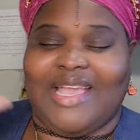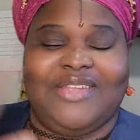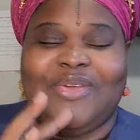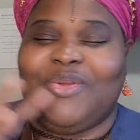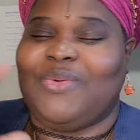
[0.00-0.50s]
I
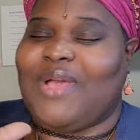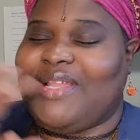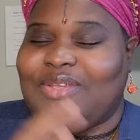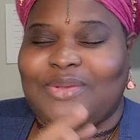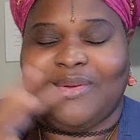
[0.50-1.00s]
know, I
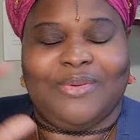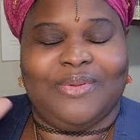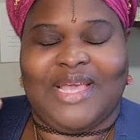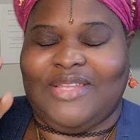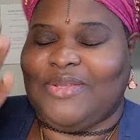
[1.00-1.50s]
know,
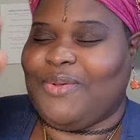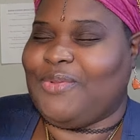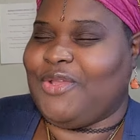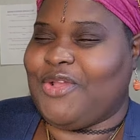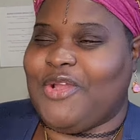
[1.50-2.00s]
I know
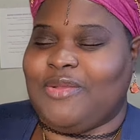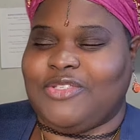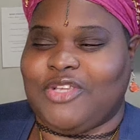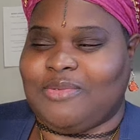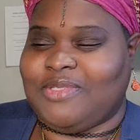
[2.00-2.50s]
your current
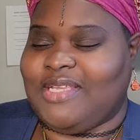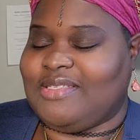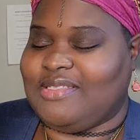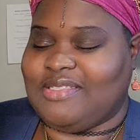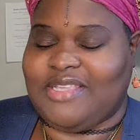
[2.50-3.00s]

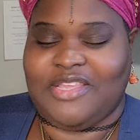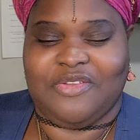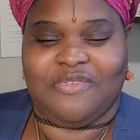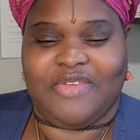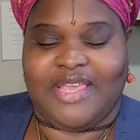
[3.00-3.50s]
circumstances is in
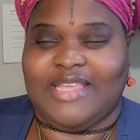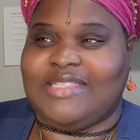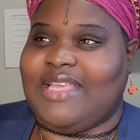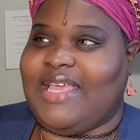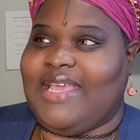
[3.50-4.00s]
your
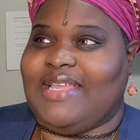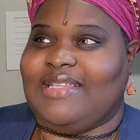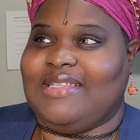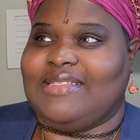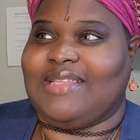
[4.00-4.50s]
face
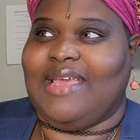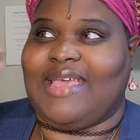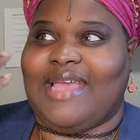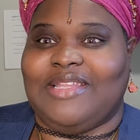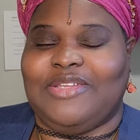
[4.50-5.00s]
and it's like,
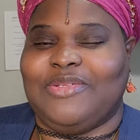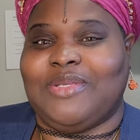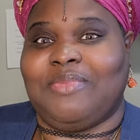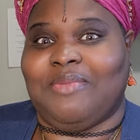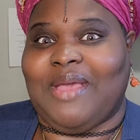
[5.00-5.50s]
I need to do
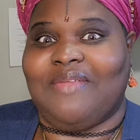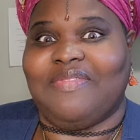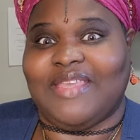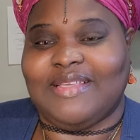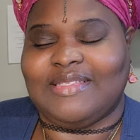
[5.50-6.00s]
something about
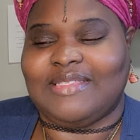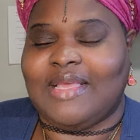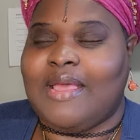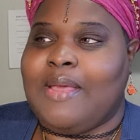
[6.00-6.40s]
this.